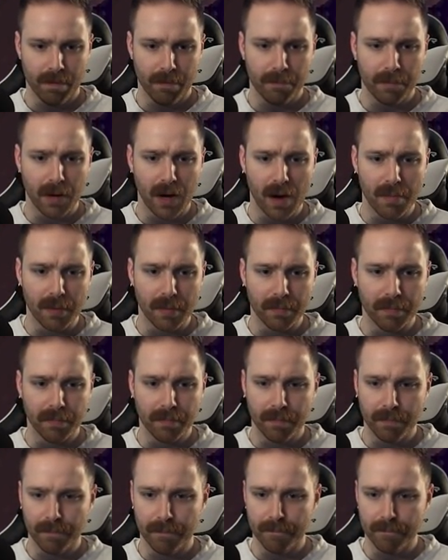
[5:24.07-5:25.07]
Bomb him.
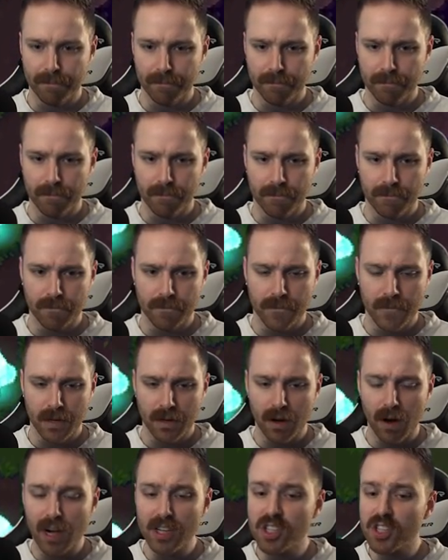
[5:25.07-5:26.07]

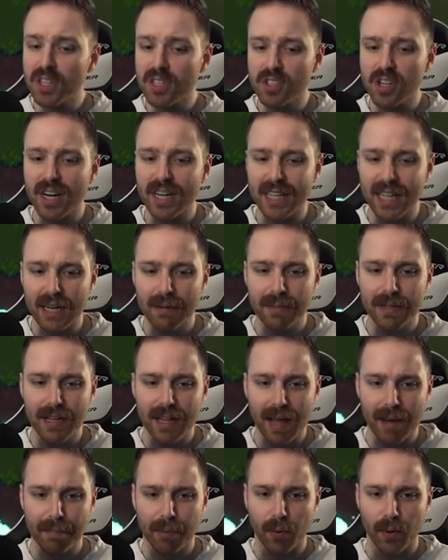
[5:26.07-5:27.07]
Oh, I should have tried to get him into
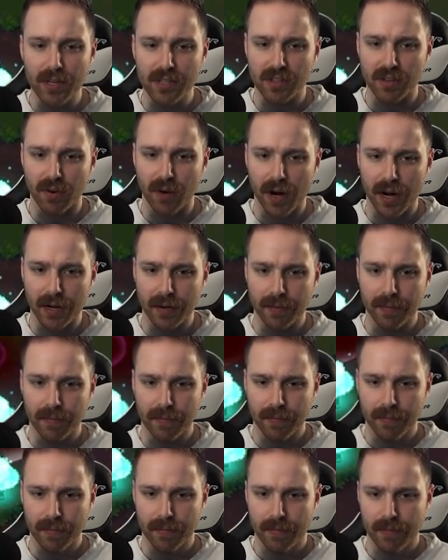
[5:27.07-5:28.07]
that poison ring.
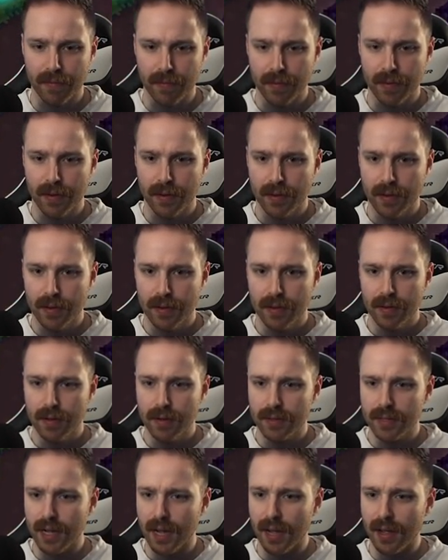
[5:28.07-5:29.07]

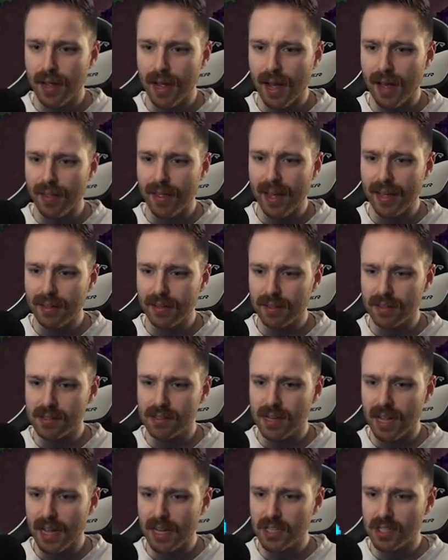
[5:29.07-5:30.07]
Okay, yeah, that looks
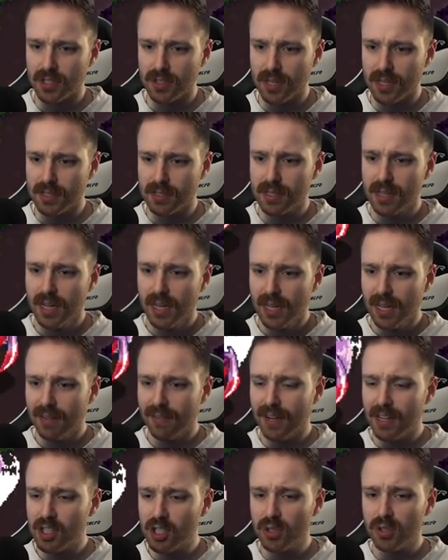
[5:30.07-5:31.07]
dangerous. If
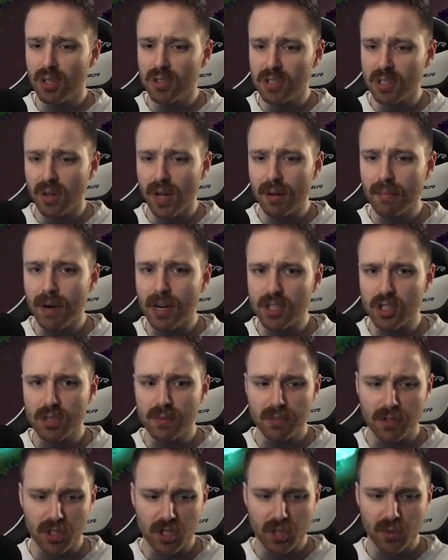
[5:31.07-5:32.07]
I shoot those glowing
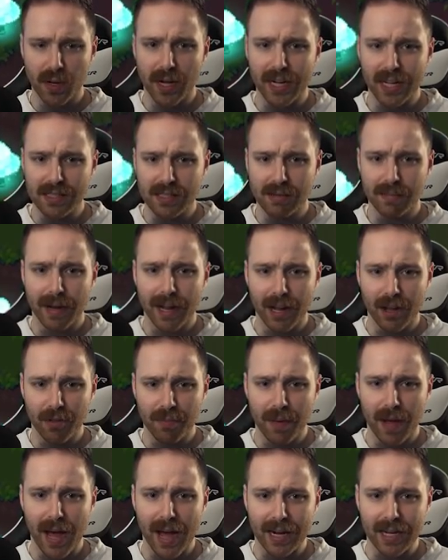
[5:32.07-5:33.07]
mushrooms too, I get some health
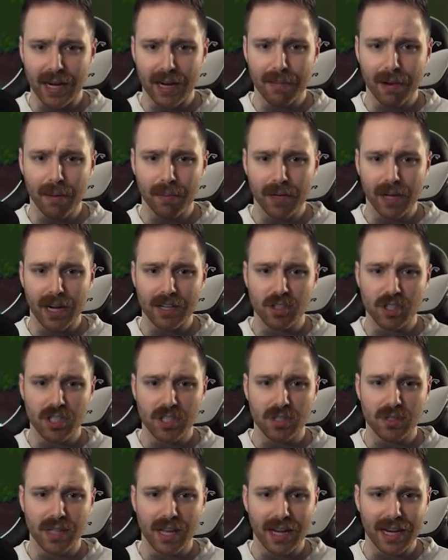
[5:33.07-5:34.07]
back, and I might want to actually
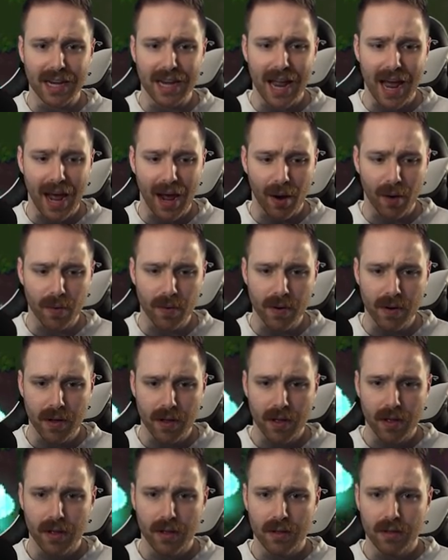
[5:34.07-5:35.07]
do that now
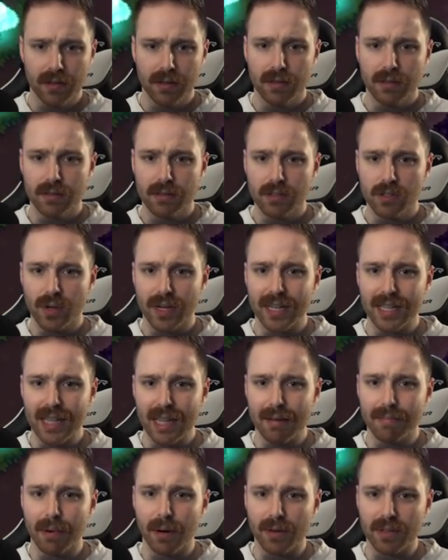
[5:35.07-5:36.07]
so I can get
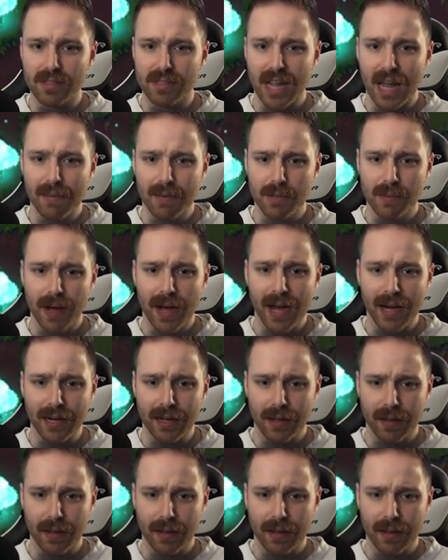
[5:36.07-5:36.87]
that bonus damage back.